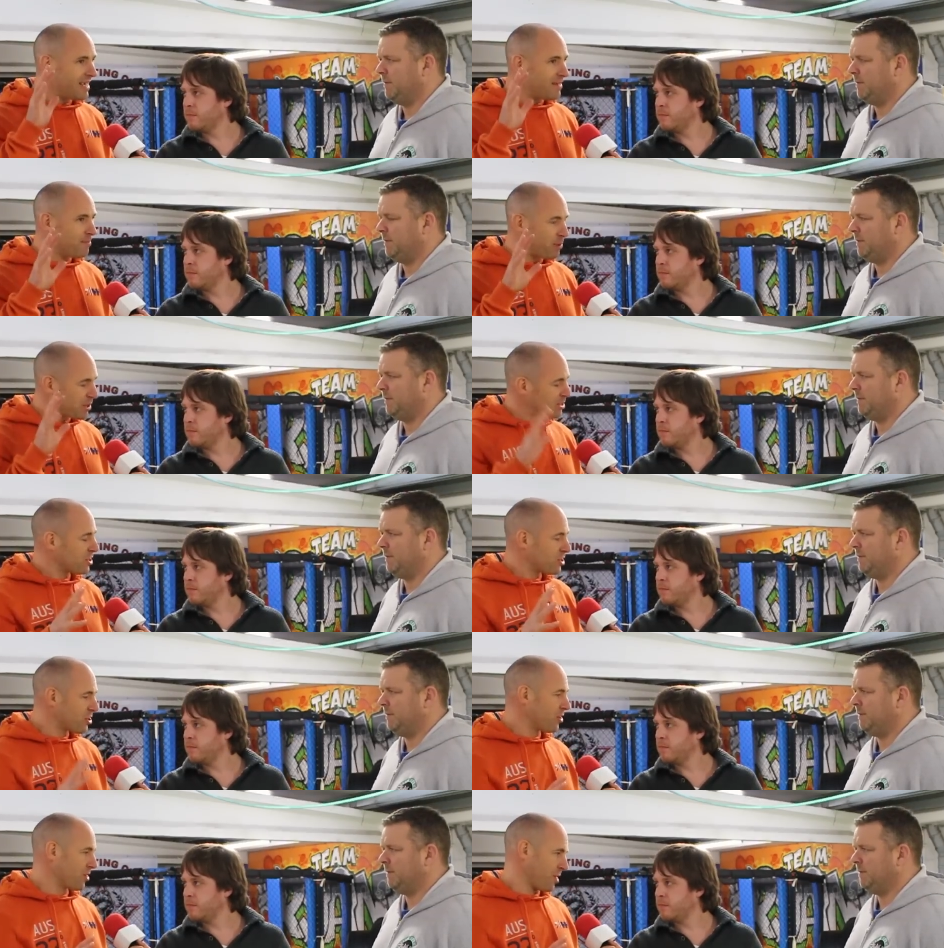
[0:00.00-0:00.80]
Speaker 1: but it's
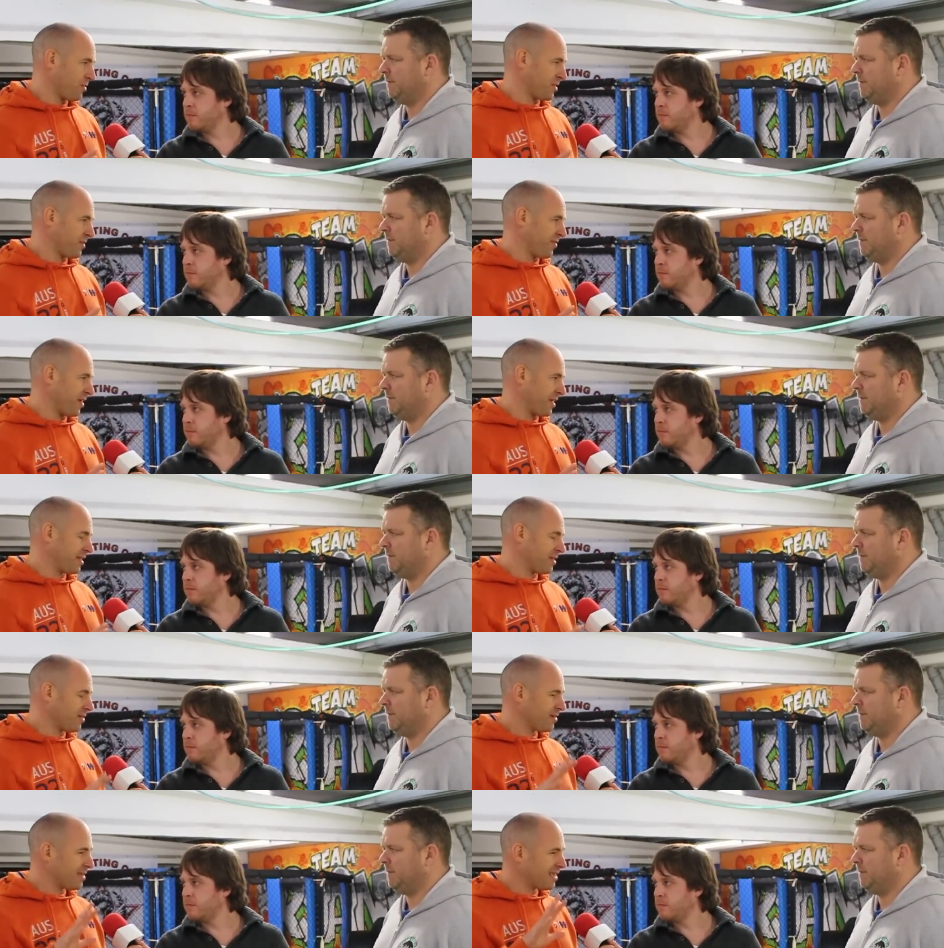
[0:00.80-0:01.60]
a short notice
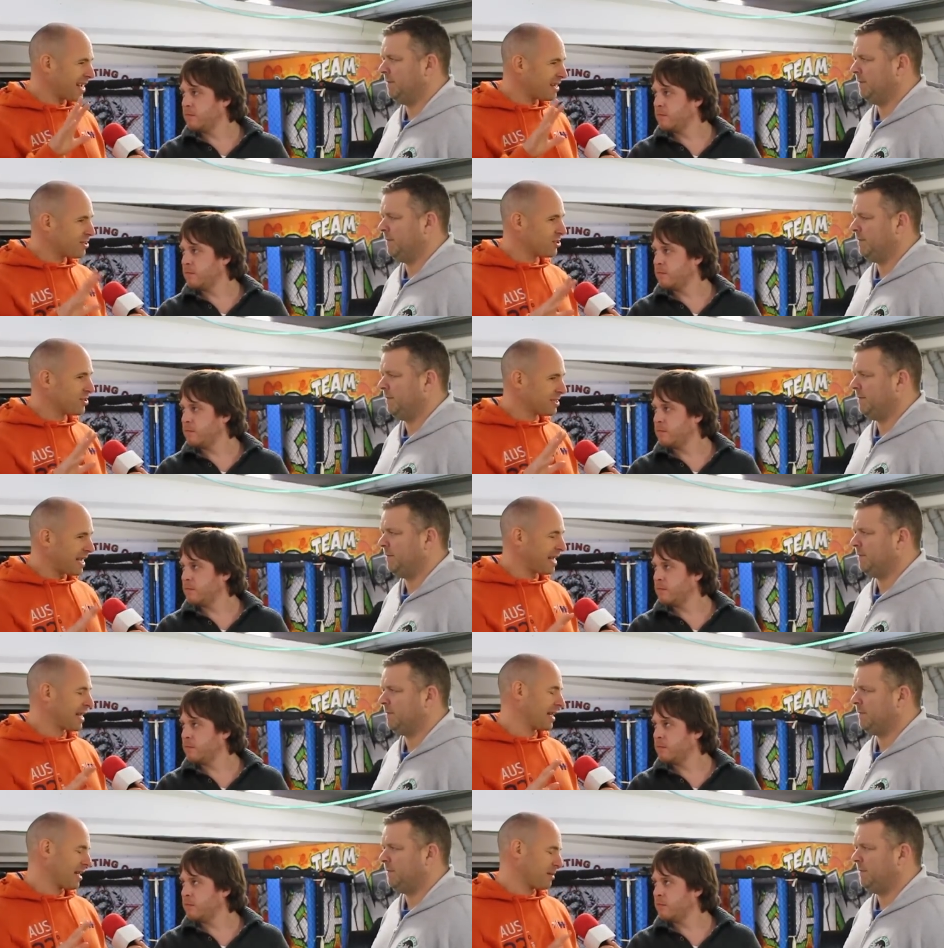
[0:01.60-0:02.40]
fight, so that should
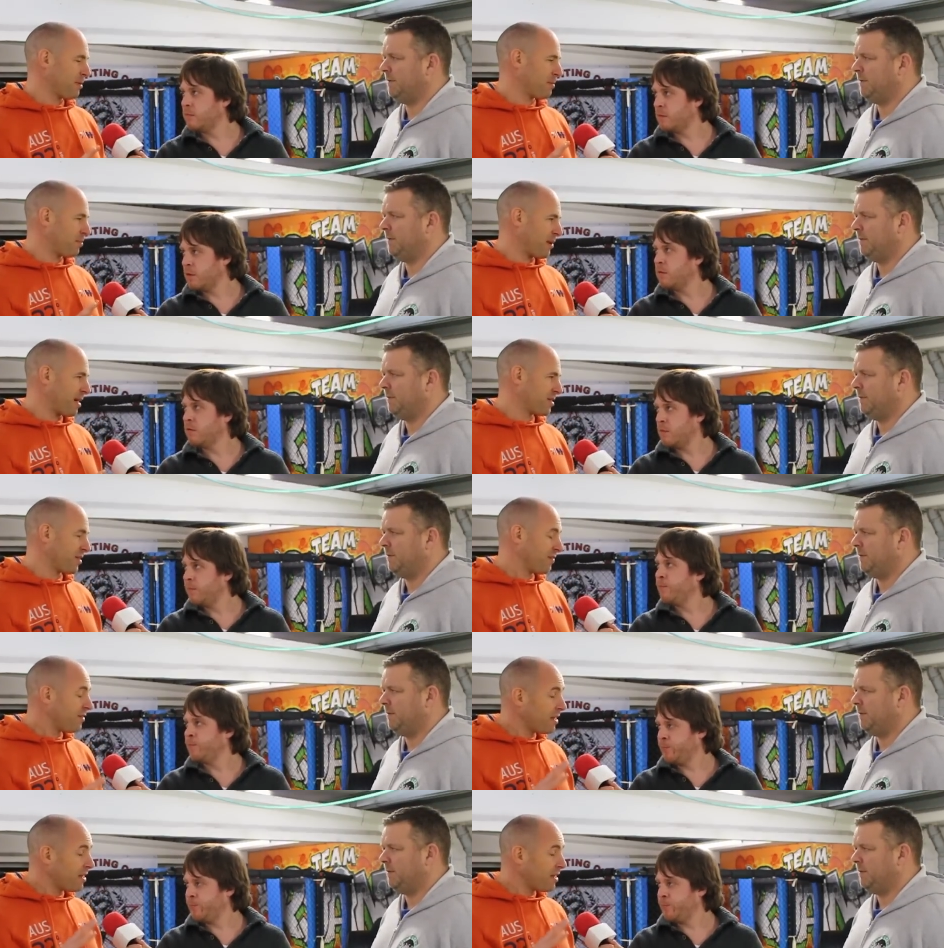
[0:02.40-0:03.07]
take a little bit pressure.